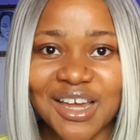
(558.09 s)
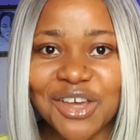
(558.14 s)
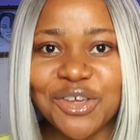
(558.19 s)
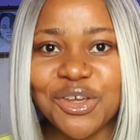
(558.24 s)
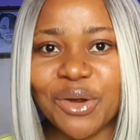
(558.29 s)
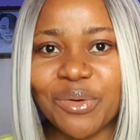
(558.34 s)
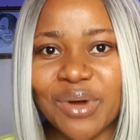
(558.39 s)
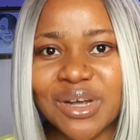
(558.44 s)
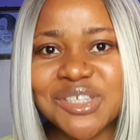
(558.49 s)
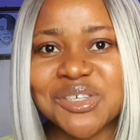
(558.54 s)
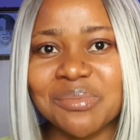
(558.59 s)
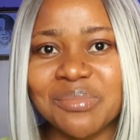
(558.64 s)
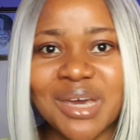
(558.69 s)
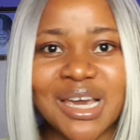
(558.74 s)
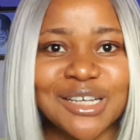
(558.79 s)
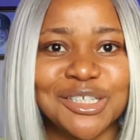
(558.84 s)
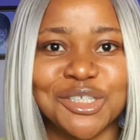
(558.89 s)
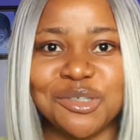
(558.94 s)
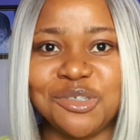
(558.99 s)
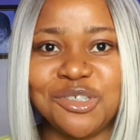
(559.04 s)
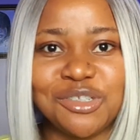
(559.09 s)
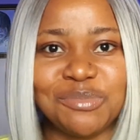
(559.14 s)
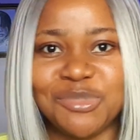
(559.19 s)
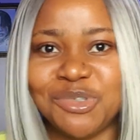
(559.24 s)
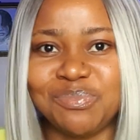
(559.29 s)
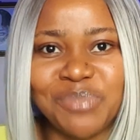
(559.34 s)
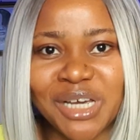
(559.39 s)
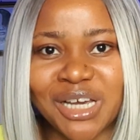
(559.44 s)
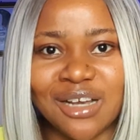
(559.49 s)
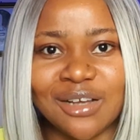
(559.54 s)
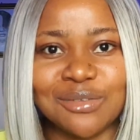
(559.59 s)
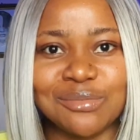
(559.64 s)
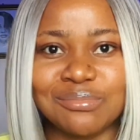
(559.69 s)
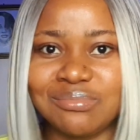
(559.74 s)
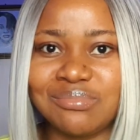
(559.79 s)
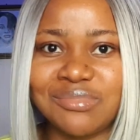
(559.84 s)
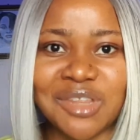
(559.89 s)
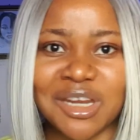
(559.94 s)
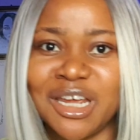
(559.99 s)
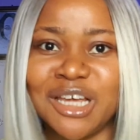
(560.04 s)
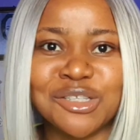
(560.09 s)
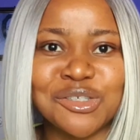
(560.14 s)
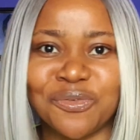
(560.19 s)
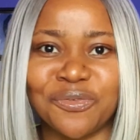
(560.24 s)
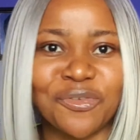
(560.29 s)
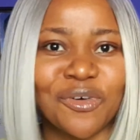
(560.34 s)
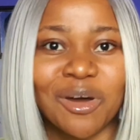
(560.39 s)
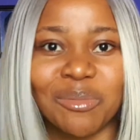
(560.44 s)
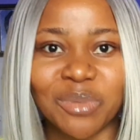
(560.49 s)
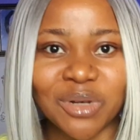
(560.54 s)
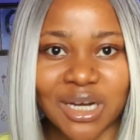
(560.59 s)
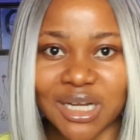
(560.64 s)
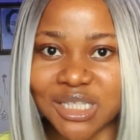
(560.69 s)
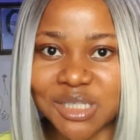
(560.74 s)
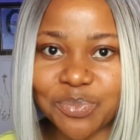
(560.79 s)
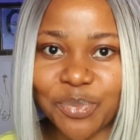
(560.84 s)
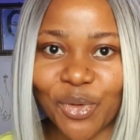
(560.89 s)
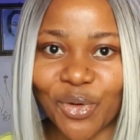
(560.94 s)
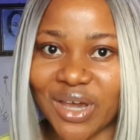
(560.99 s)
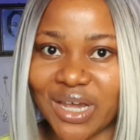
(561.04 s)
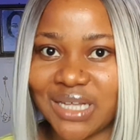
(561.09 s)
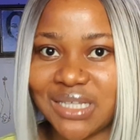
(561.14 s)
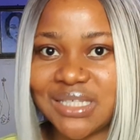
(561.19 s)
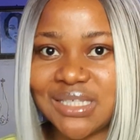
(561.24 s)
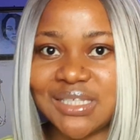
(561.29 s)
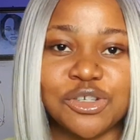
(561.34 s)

your resume should be 3 to 4 bullet points.